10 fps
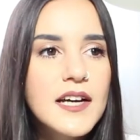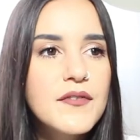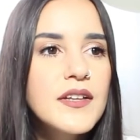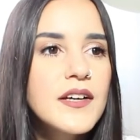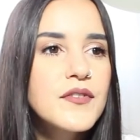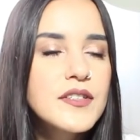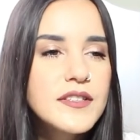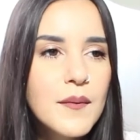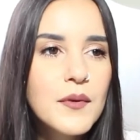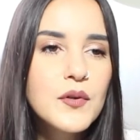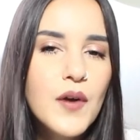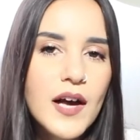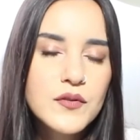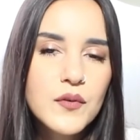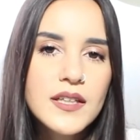I feel like for someone who
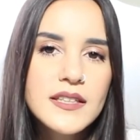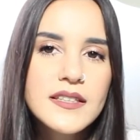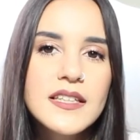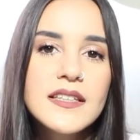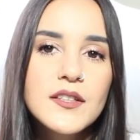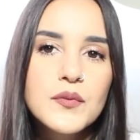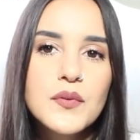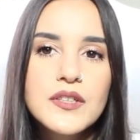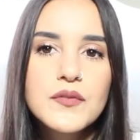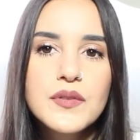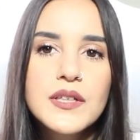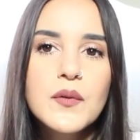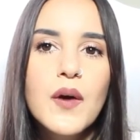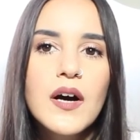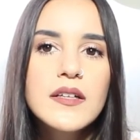has oily skin, this works really
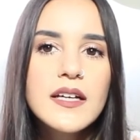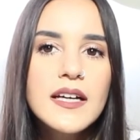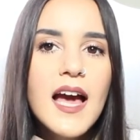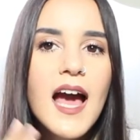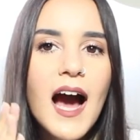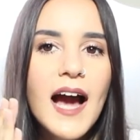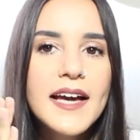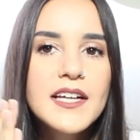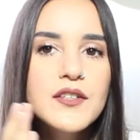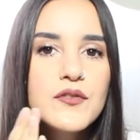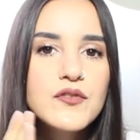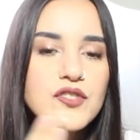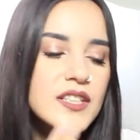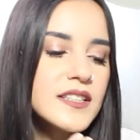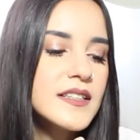well. Like, I can use
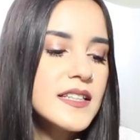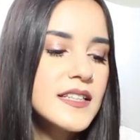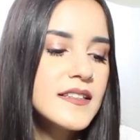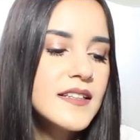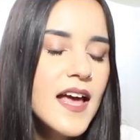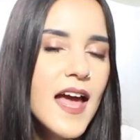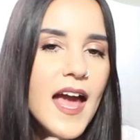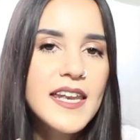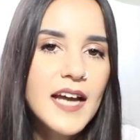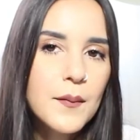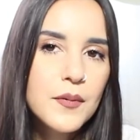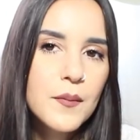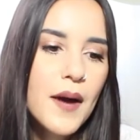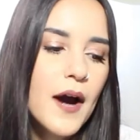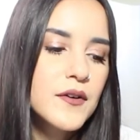just this and not
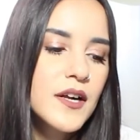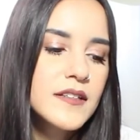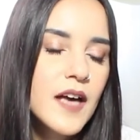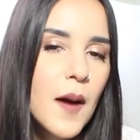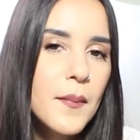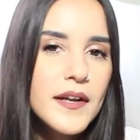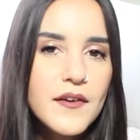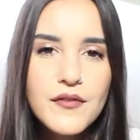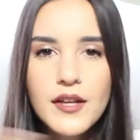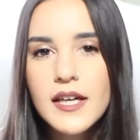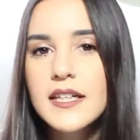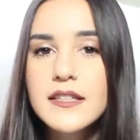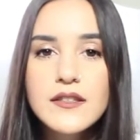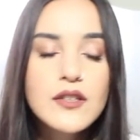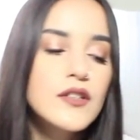put powder on top, and I feel like
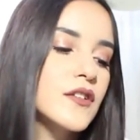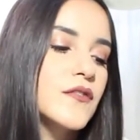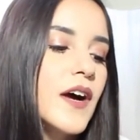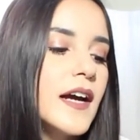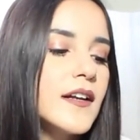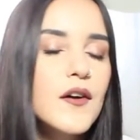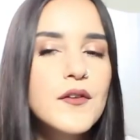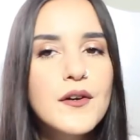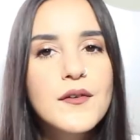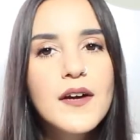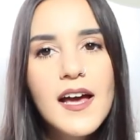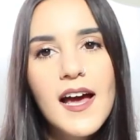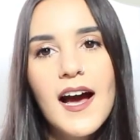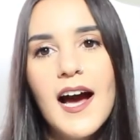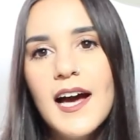it still looks fine, although
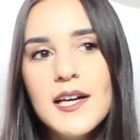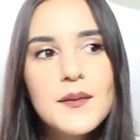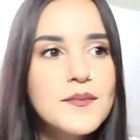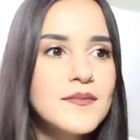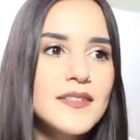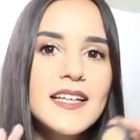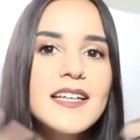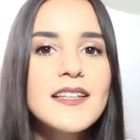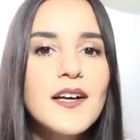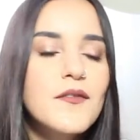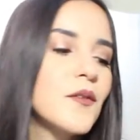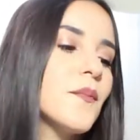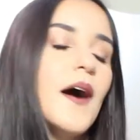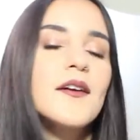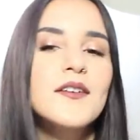I am like in love with
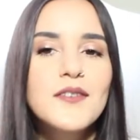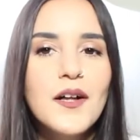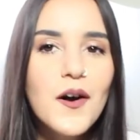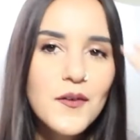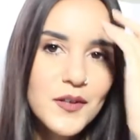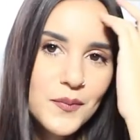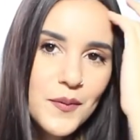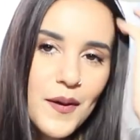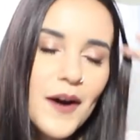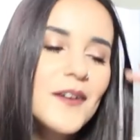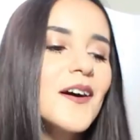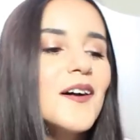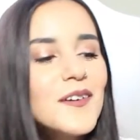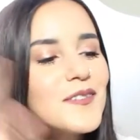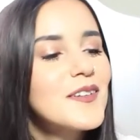powder, so I'll always put powder
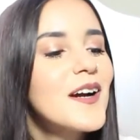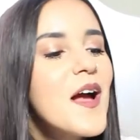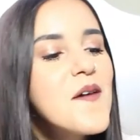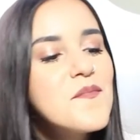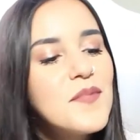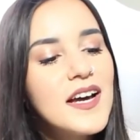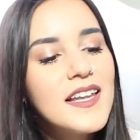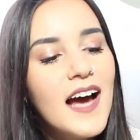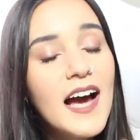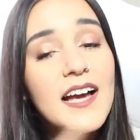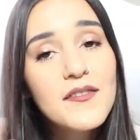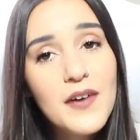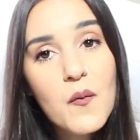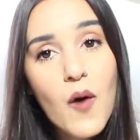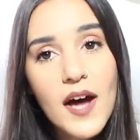all over but I, if
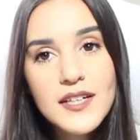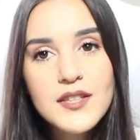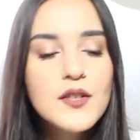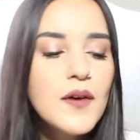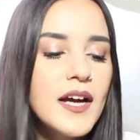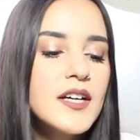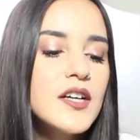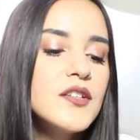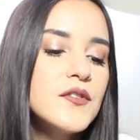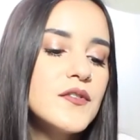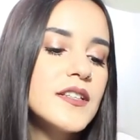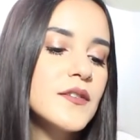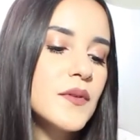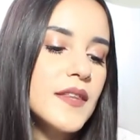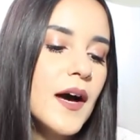I wanted to, I could use
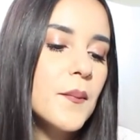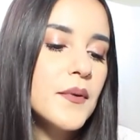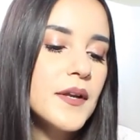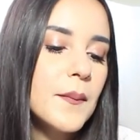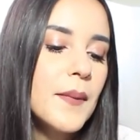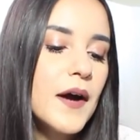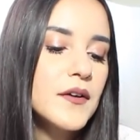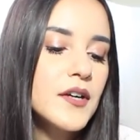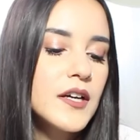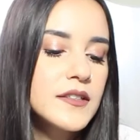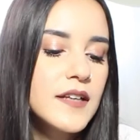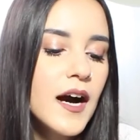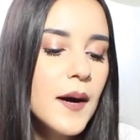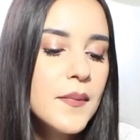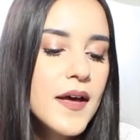this without putting powder on
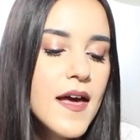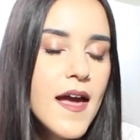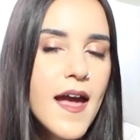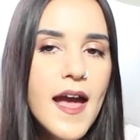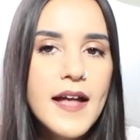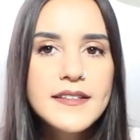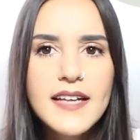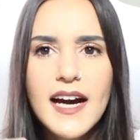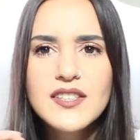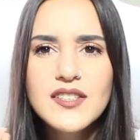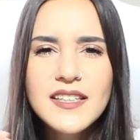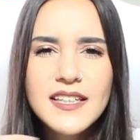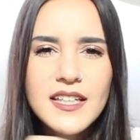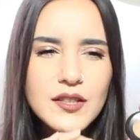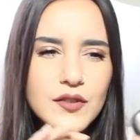top. And yeah, I just
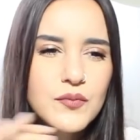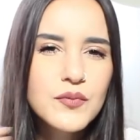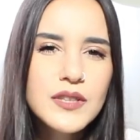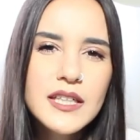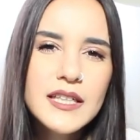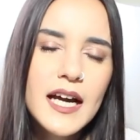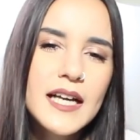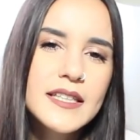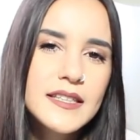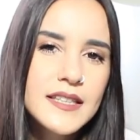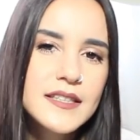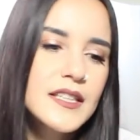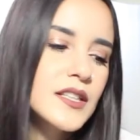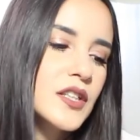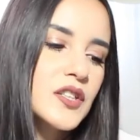think it looks really nice. It
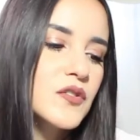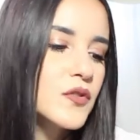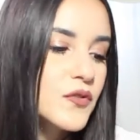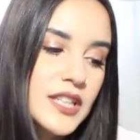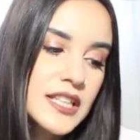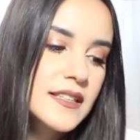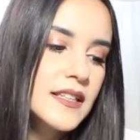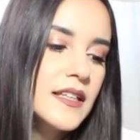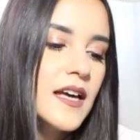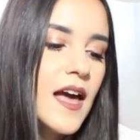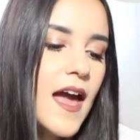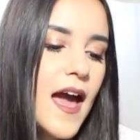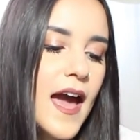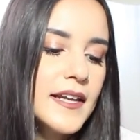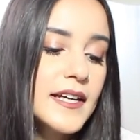doesn't look greasy
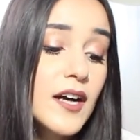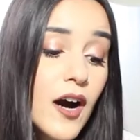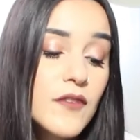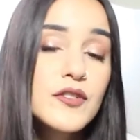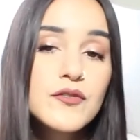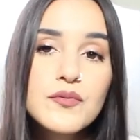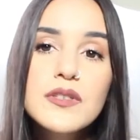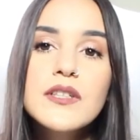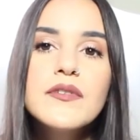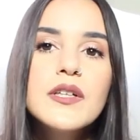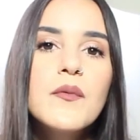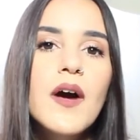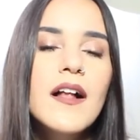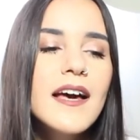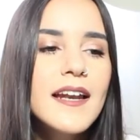and it covers really, really
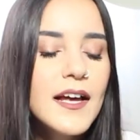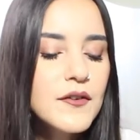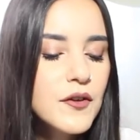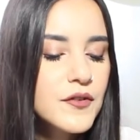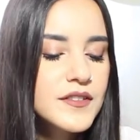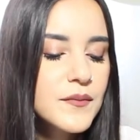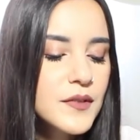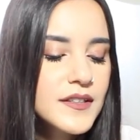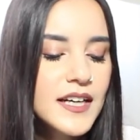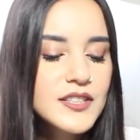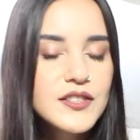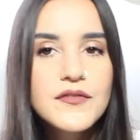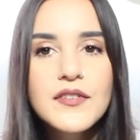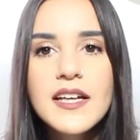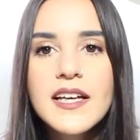well. And I don't know, for some reason, I
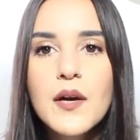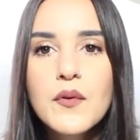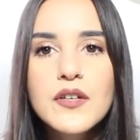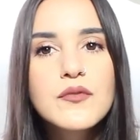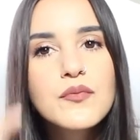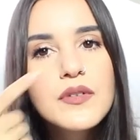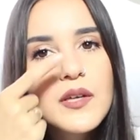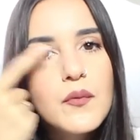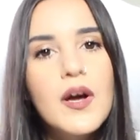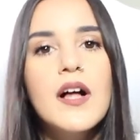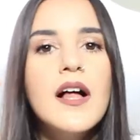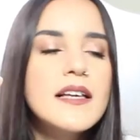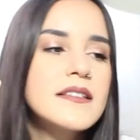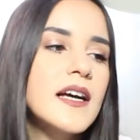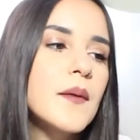just feel like it works really well
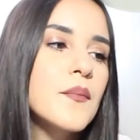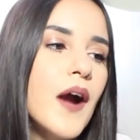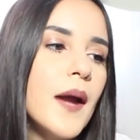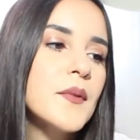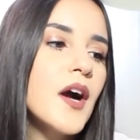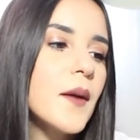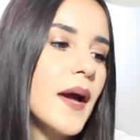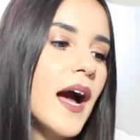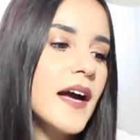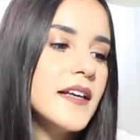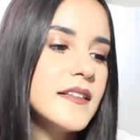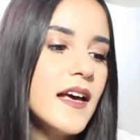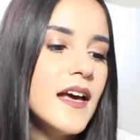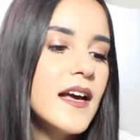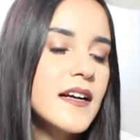as like a primer on my eyes
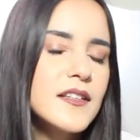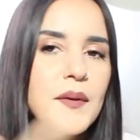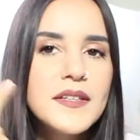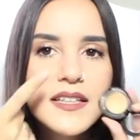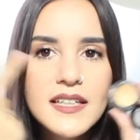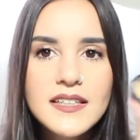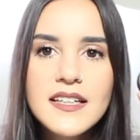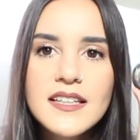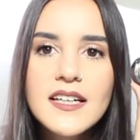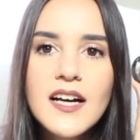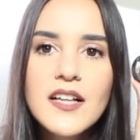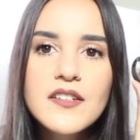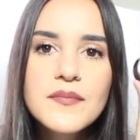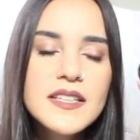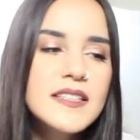because basically it's like the
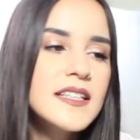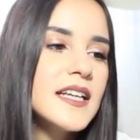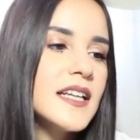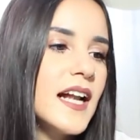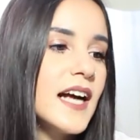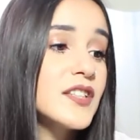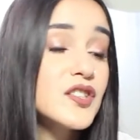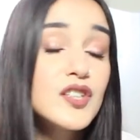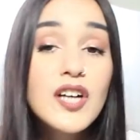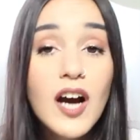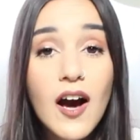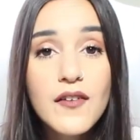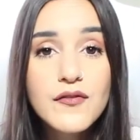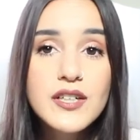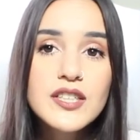color of my skin. It has good
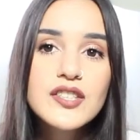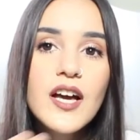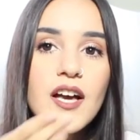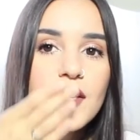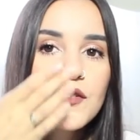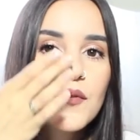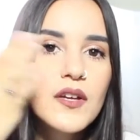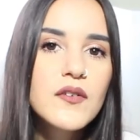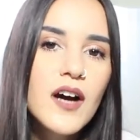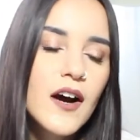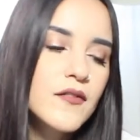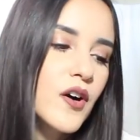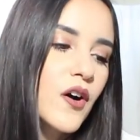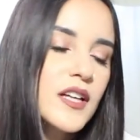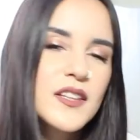coverage so it'll
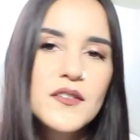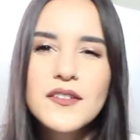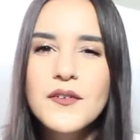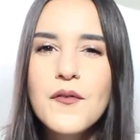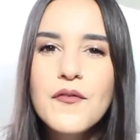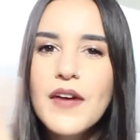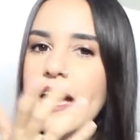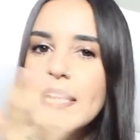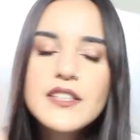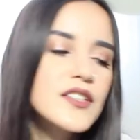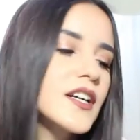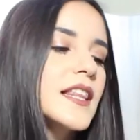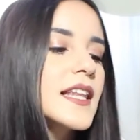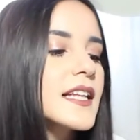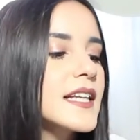cover all like those little veins or
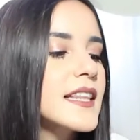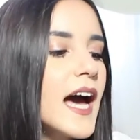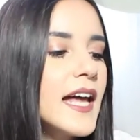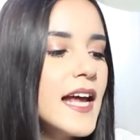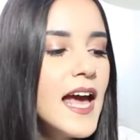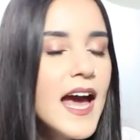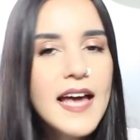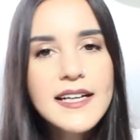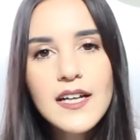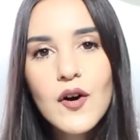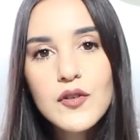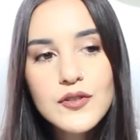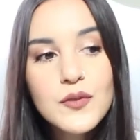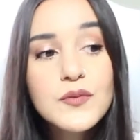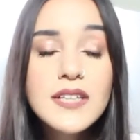anything like that. And it
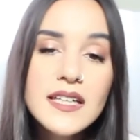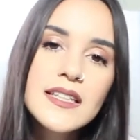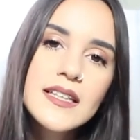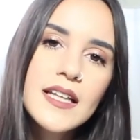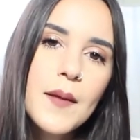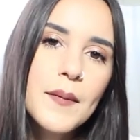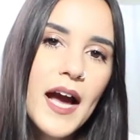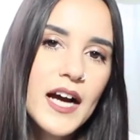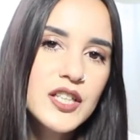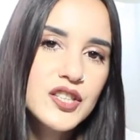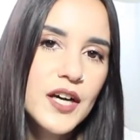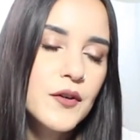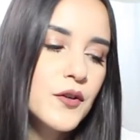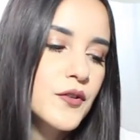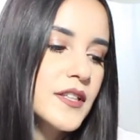also doesn't let my
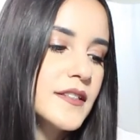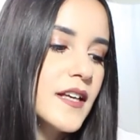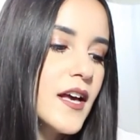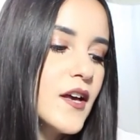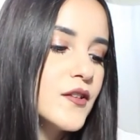eyeshadow crease.